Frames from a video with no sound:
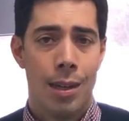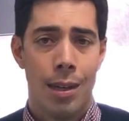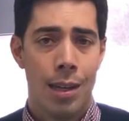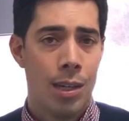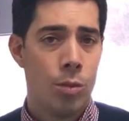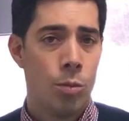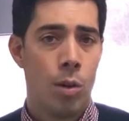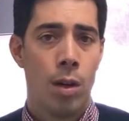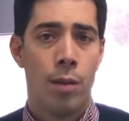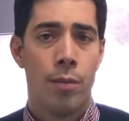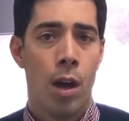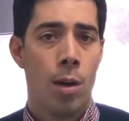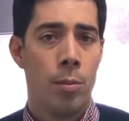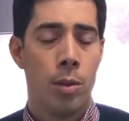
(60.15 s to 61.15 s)
as one of the
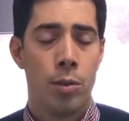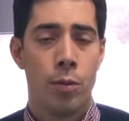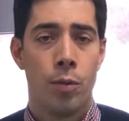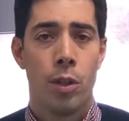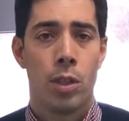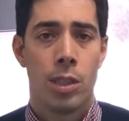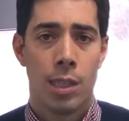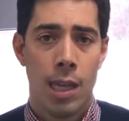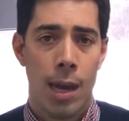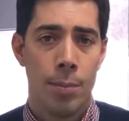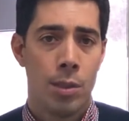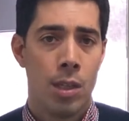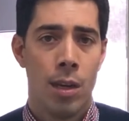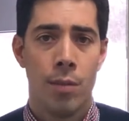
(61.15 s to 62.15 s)
almost first
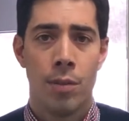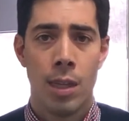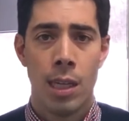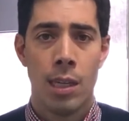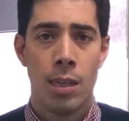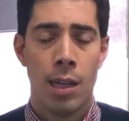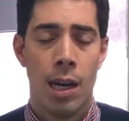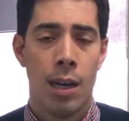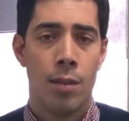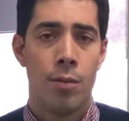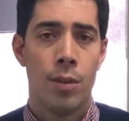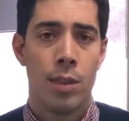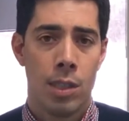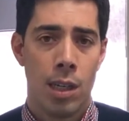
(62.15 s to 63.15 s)
steps of the
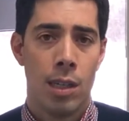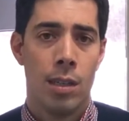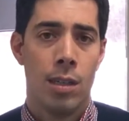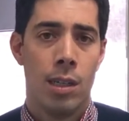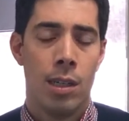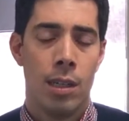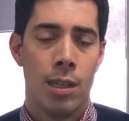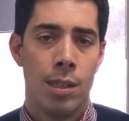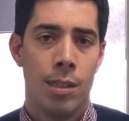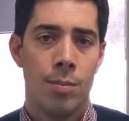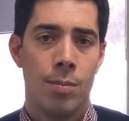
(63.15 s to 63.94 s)
visit in